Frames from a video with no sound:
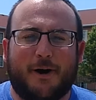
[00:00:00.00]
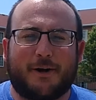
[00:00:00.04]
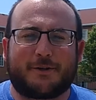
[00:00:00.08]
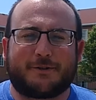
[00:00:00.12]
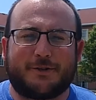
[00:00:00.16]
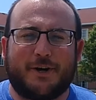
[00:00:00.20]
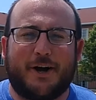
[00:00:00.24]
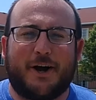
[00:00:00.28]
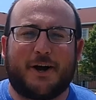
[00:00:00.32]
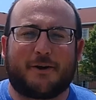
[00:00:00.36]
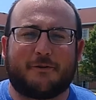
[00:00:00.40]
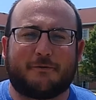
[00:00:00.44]

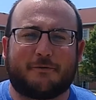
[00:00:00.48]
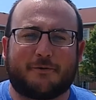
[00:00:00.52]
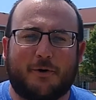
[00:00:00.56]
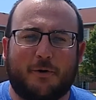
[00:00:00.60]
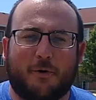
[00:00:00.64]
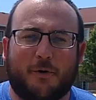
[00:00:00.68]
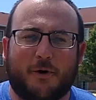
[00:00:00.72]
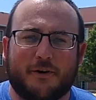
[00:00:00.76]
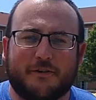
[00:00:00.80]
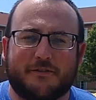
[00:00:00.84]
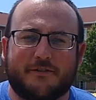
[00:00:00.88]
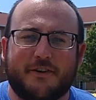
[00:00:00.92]
chalk, of
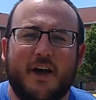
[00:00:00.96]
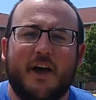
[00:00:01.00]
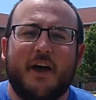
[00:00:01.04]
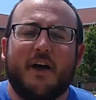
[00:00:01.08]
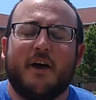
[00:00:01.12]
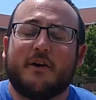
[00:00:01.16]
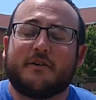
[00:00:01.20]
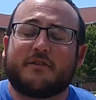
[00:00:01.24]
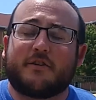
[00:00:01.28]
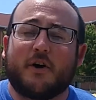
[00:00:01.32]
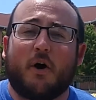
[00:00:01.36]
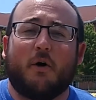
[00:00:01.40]
course.
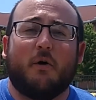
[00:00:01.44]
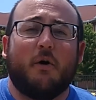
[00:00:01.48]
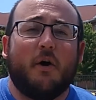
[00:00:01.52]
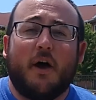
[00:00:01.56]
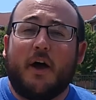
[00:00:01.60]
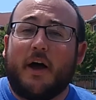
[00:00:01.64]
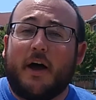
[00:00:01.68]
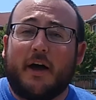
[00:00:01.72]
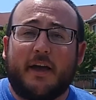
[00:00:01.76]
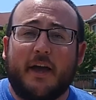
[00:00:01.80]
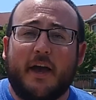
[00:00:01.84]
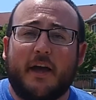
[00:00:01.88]
So
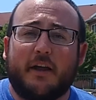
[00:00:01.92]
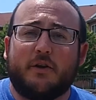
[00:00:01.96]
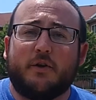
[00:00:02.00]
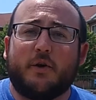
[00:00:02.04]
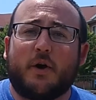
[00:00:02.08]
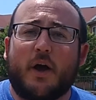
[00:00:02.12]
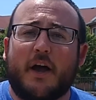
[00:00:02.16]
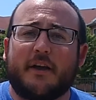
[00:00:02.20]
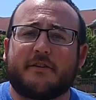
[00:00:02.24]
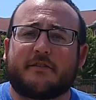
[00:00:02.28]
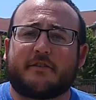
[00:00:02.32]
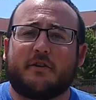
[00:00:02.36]
again, you
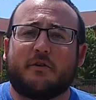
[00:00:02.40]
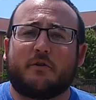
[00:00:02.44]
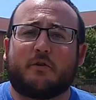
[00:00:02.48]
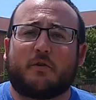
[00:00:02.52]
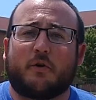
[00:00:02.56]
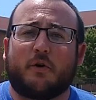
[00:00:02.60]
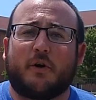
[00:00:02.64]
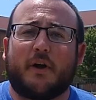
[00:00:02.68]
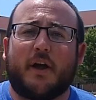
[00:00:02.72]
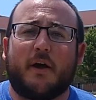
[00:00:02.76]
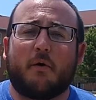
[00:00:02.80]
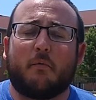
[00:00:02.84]
guys can
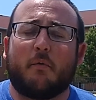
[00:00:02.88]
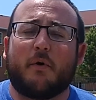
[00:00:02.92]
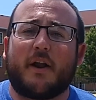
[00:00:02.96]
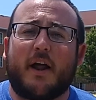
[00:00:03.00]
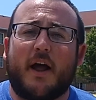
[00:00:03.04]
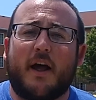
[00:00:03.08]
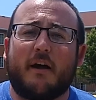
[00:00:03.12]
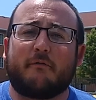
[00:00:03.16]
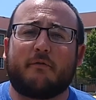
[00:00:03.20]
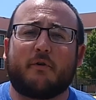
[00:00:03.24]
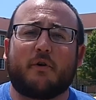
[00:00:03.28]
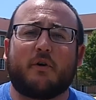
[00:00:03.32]
create
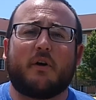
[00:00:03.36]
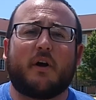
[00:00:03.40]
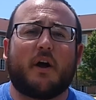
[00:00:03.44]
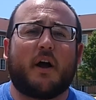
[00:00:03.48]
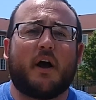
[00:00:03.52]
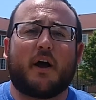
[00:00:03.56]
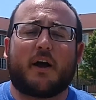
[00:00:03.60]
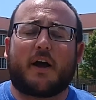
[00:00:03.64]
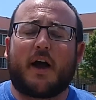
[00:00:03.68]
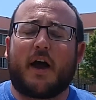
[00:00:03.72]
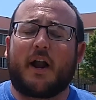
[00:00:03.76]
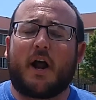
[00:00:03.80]
whatever
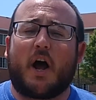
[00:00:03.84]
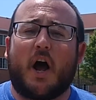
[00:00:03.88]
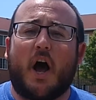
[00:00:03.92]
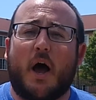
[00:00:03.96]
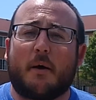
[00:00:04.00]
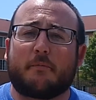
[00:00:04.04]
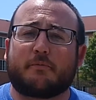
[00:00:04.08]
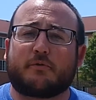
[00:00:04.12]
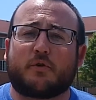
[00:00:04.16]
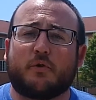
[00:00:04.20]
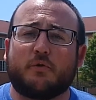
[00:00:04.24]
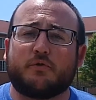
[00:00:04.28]
kind of
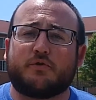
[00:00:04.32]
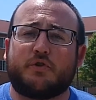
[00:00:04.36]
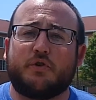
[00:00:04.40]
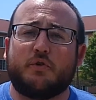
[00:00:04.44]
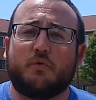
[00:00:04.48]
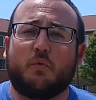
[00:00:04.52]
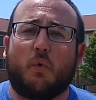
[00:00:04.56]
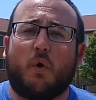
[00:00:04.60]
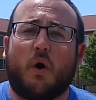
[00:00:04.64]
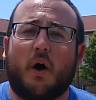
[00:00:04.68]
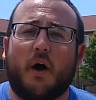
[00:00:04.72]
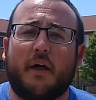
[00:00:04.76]
obstacles you
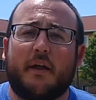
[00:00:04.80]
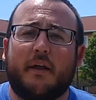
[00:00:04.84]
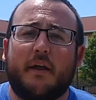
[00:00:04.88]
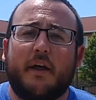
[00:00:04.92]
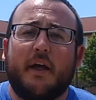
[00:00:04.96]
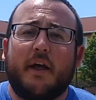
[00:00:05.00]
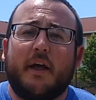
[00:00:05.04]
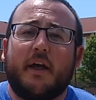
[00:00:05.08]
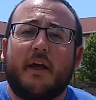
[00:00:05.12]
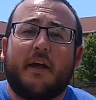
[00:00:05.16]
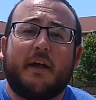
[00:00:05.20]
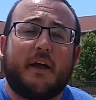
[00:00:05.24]
want.
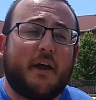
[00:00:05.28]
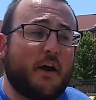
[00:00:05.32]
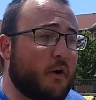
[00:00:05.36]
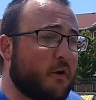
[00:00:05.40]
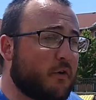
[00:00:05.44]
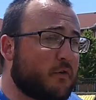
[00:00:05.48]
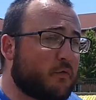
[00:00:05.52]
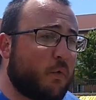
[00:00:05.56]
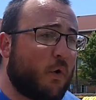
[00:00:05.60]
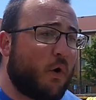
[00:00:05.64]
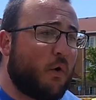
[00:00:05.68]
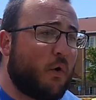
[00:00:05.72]
Here's what